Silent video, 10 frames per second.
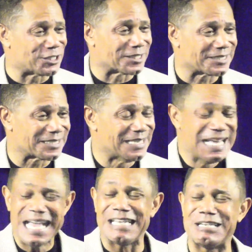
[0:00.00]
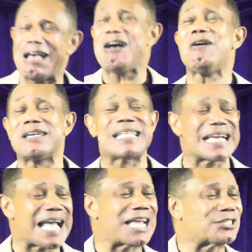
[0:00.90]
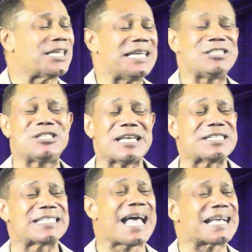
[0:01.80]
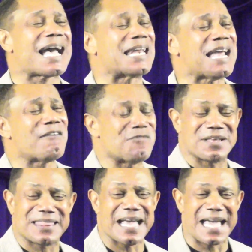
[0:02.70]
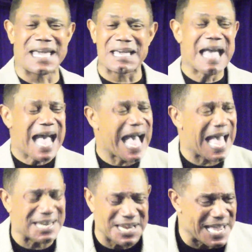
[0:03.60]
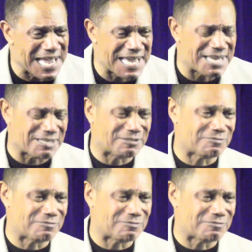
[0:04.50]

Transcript: as long as I got King Jesus, I got everything I need.